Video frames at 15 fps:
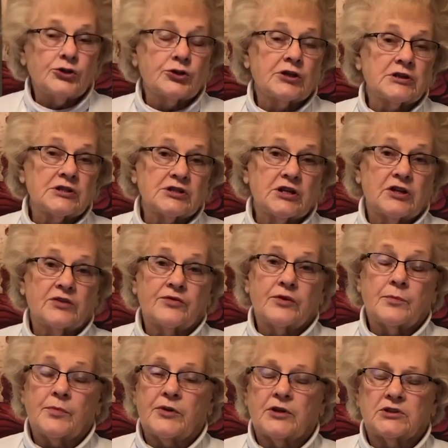can serve
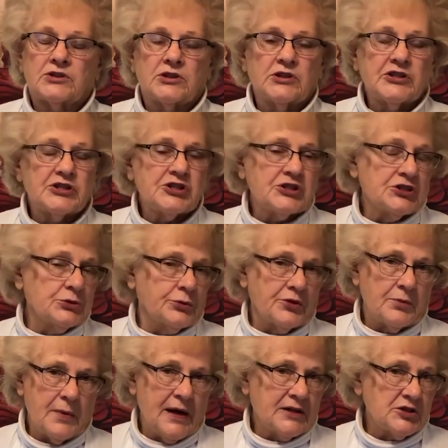them, they're delicious with
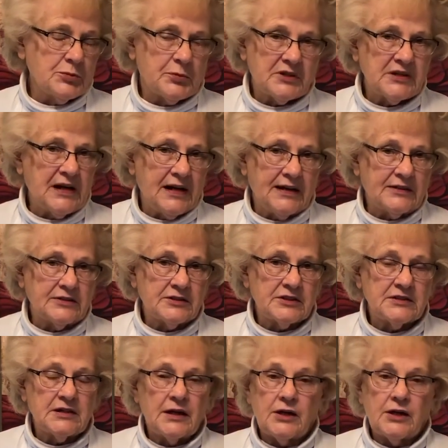mashed potatoes.